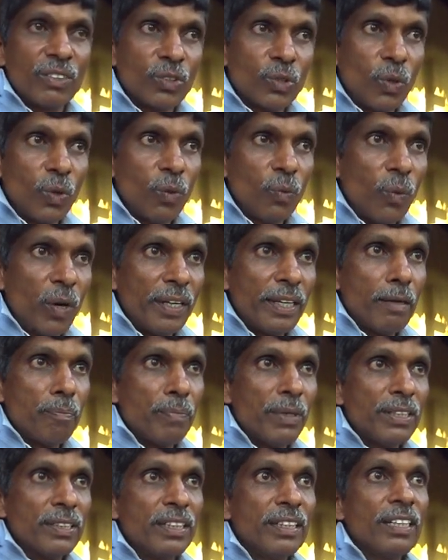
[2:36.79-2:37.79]
So what
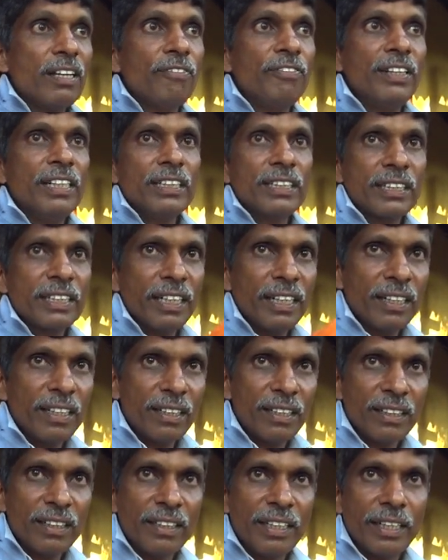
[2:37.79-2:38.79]
happens in the fields,
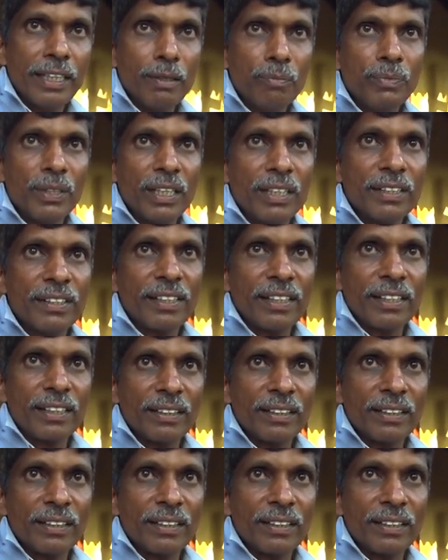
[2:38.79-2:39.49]
they keep the truck.